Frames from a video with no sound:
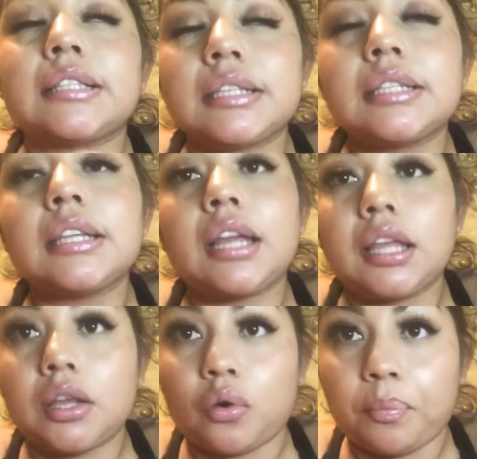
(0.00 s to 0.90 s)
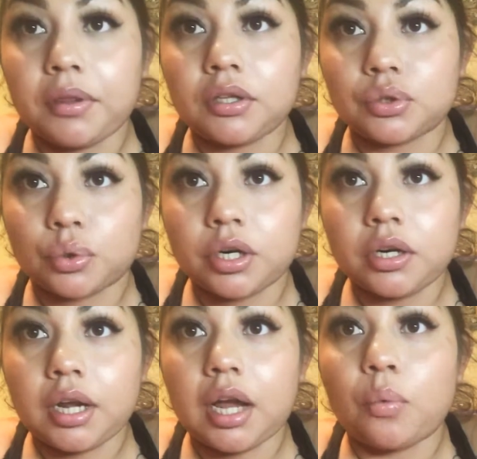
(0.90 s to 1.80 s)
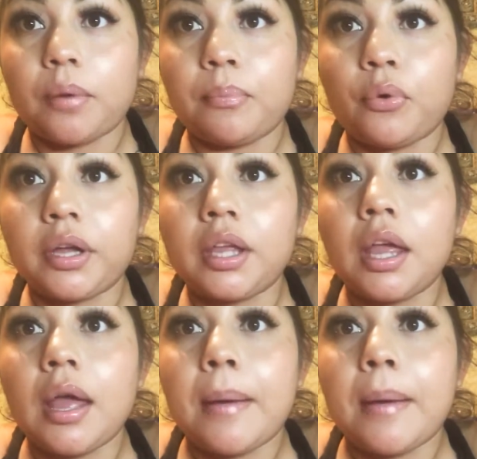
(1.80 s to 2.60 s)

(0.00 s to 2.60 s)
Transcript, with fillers: did see that he opened the door at one point,